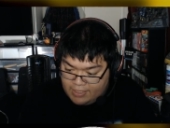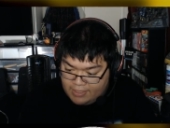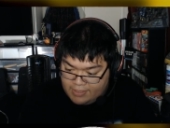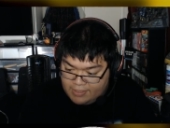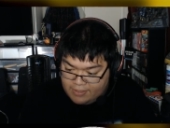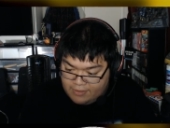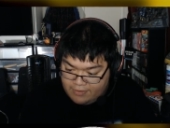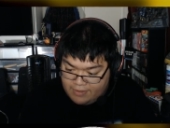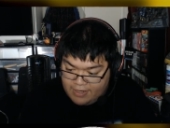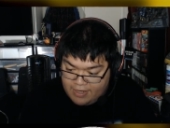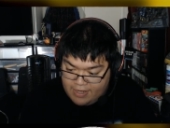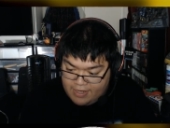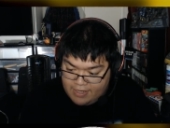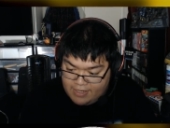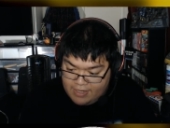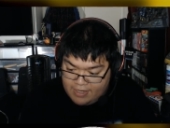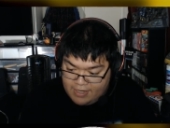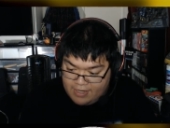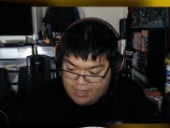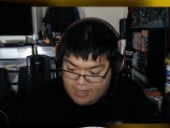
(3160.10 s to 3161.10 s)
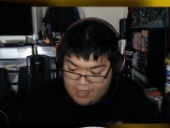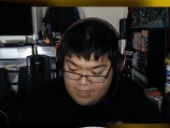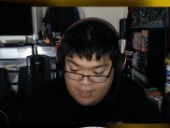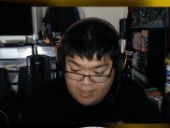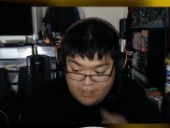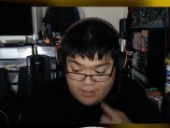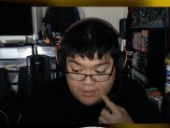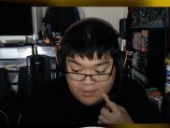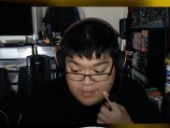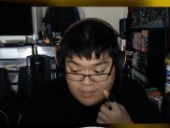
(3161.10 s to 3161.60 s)
Right
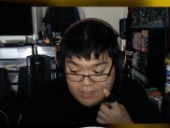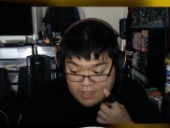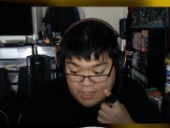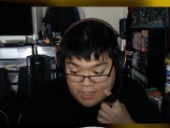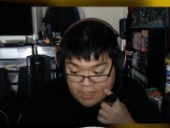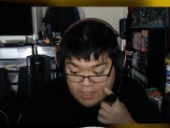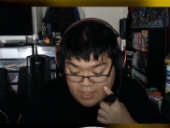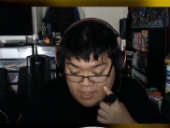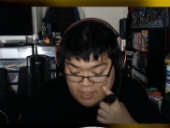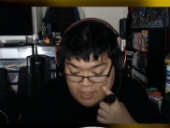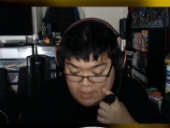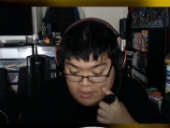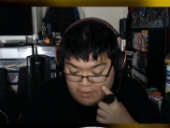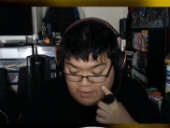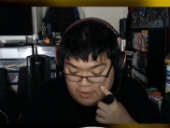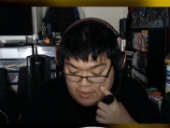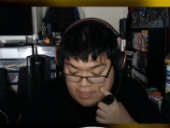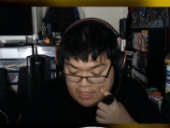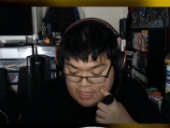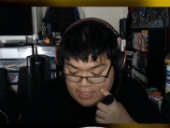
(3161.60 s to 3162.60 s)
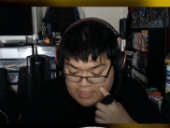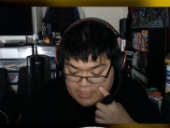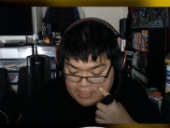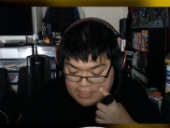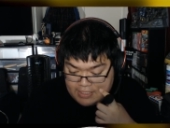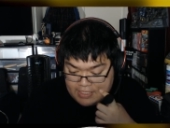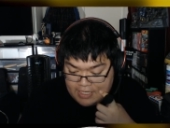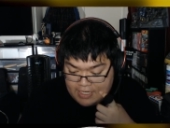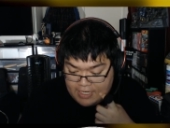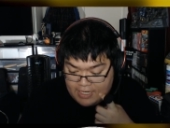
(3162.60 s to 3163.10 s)
now... We're not
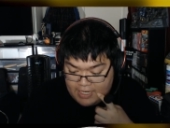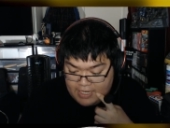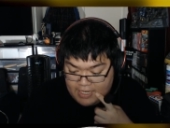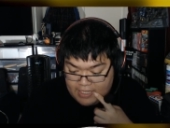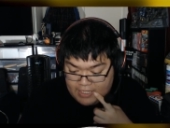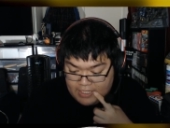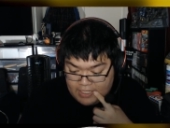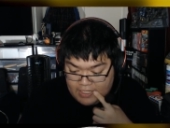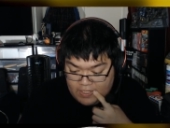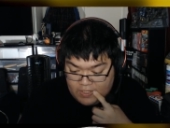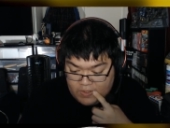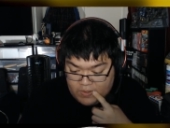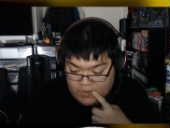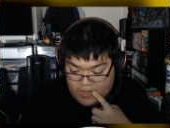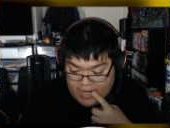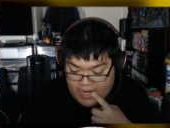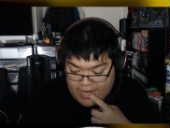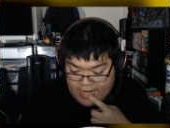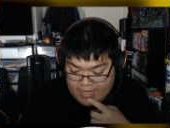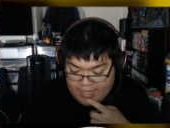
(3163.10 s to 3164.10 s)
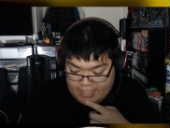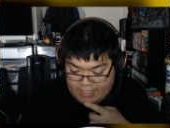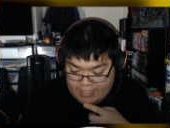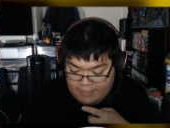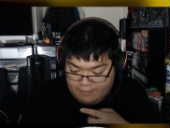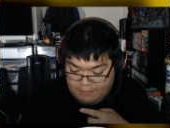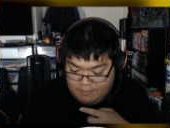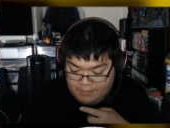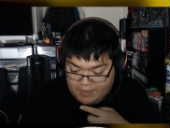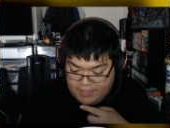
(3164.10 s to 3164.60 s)
sitting in the greatest
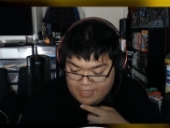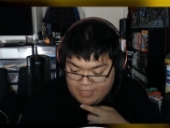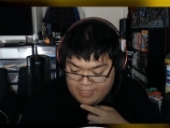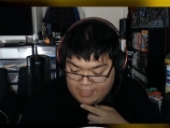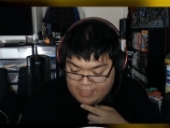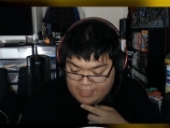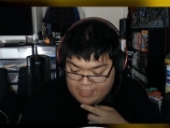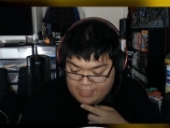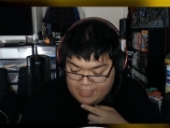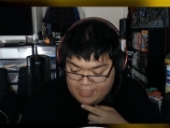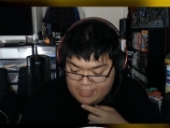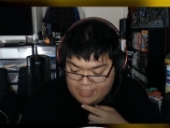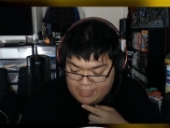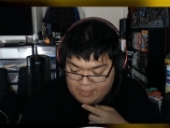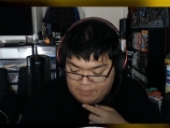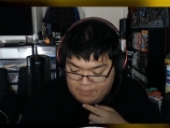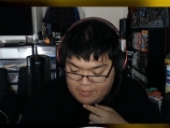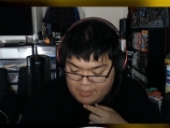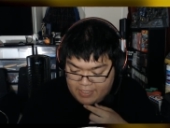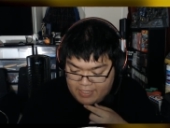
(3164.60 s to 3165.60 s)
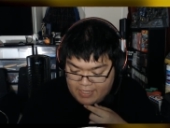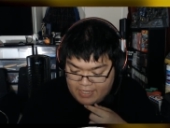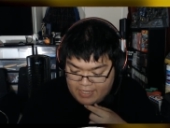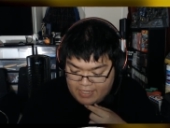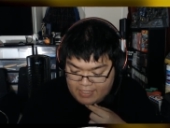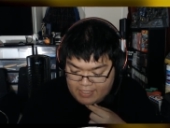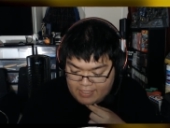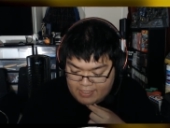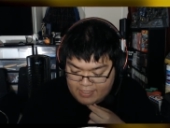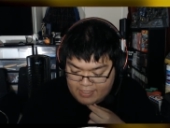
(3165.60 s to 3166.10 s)
of places,
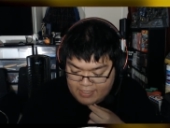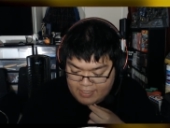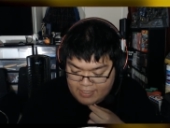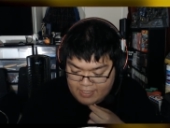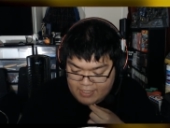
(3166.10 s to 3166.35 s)
but